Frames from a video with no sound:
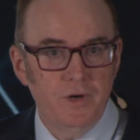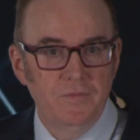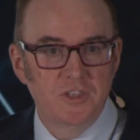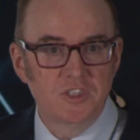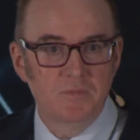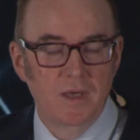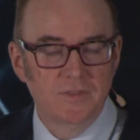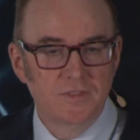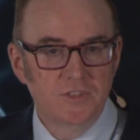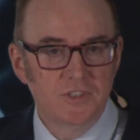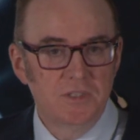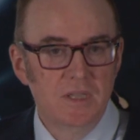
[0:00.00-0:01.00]
previous
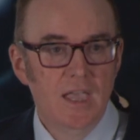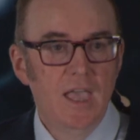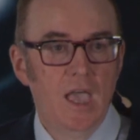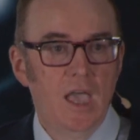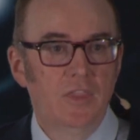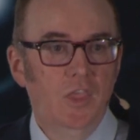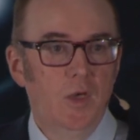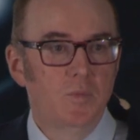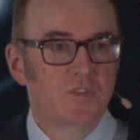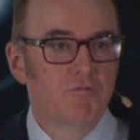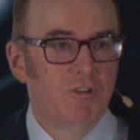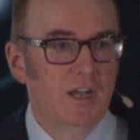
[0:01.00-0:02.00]
months. There
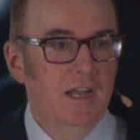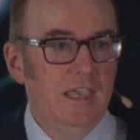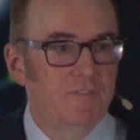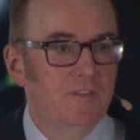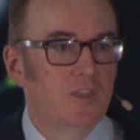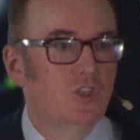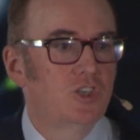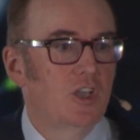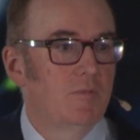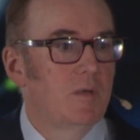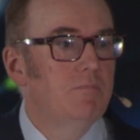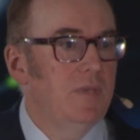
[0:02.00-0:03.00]
was relief in the
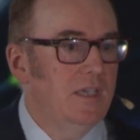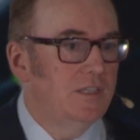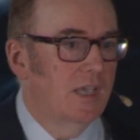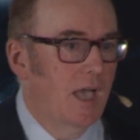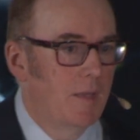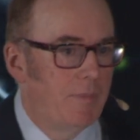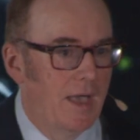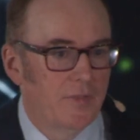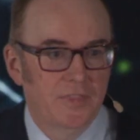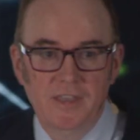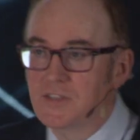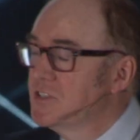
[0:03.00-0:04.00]
German media about